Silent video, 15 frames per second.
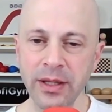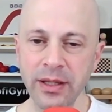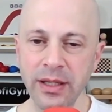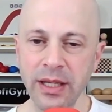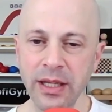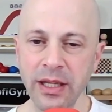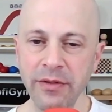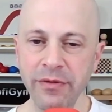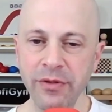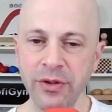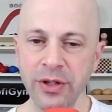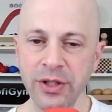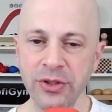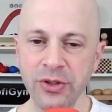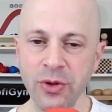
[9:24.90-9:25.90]
King
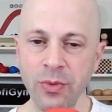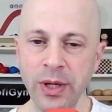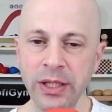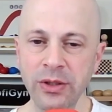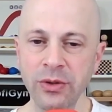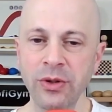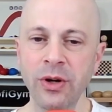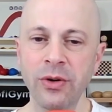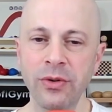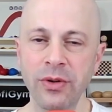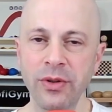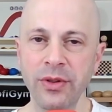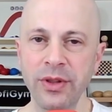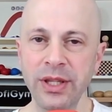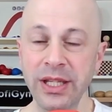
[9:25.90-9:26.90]
e4 is the way to
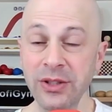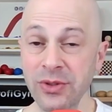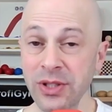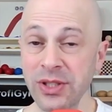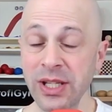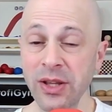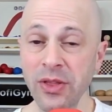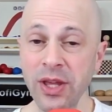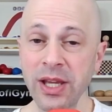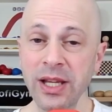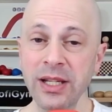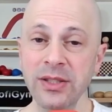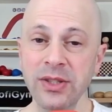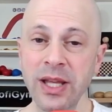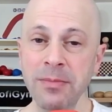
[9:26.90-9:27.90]
go. The interesting thing
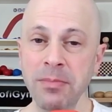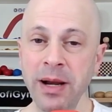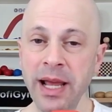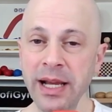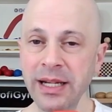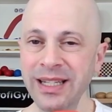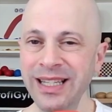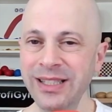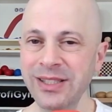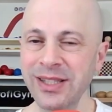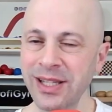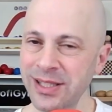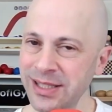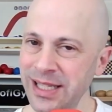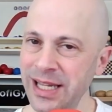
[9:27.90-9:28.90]
is that black needs
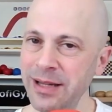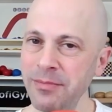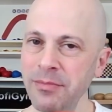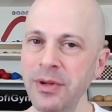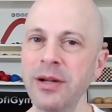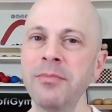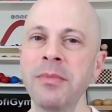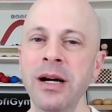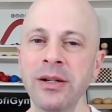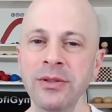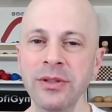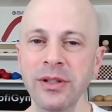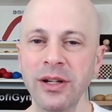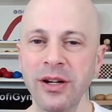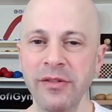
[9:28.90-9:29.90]
the same
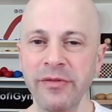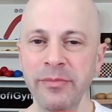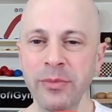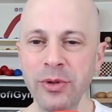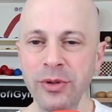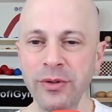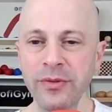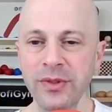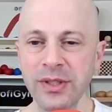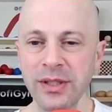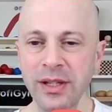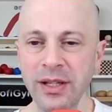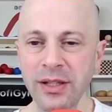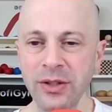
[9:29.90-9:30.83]
amount of moves